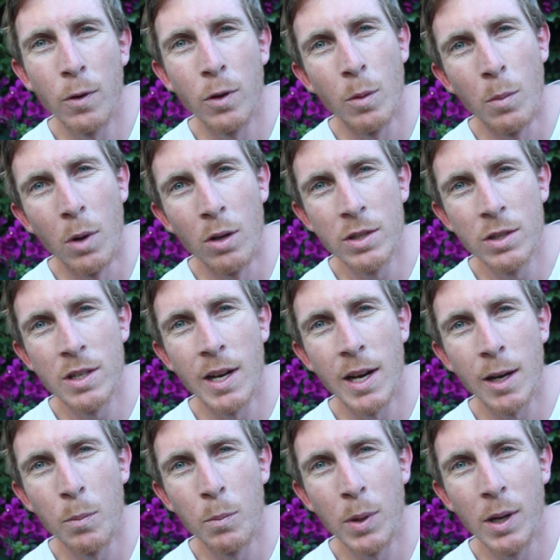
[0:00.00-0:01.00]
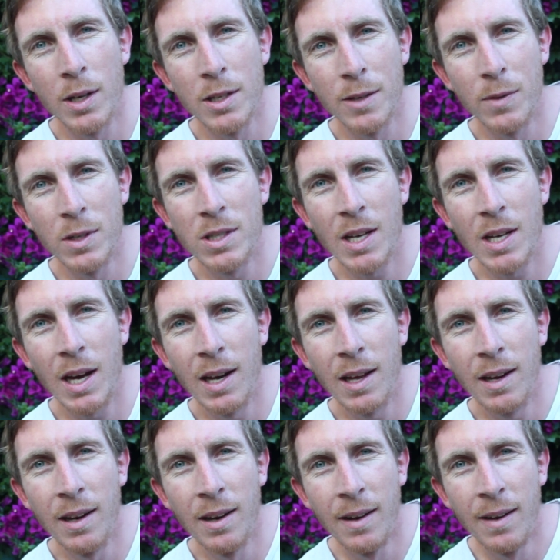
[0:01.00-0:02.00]
for the mole snake because of its
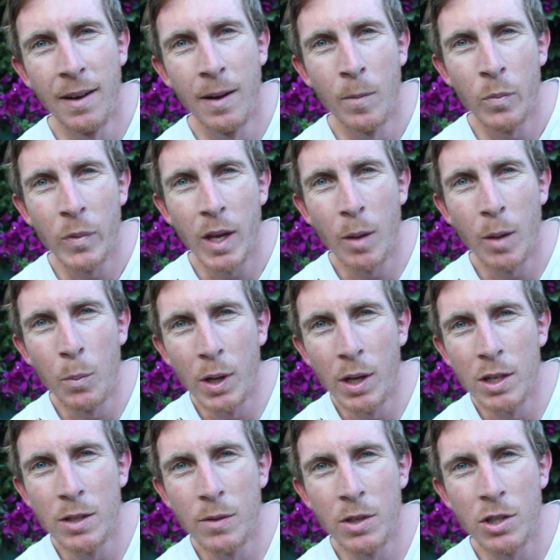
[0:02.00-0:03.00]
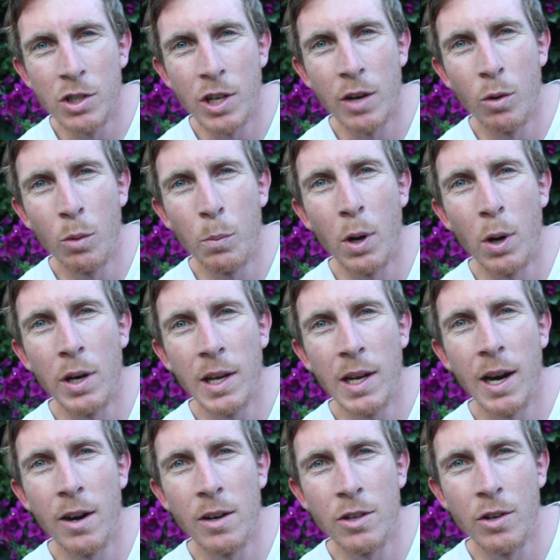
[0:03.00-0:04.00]
color and because of its general body
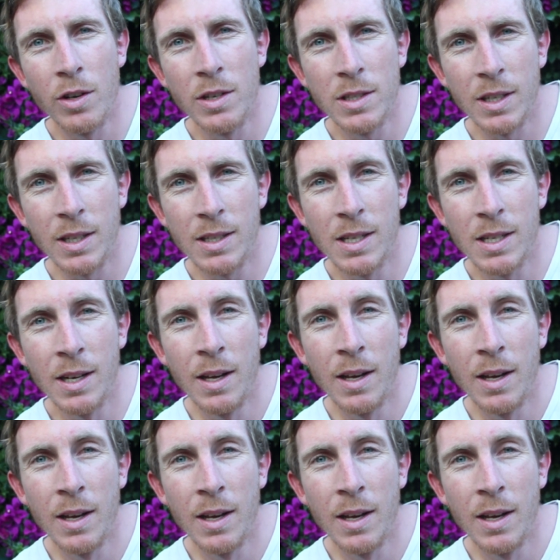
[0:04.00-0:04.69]
characteristics.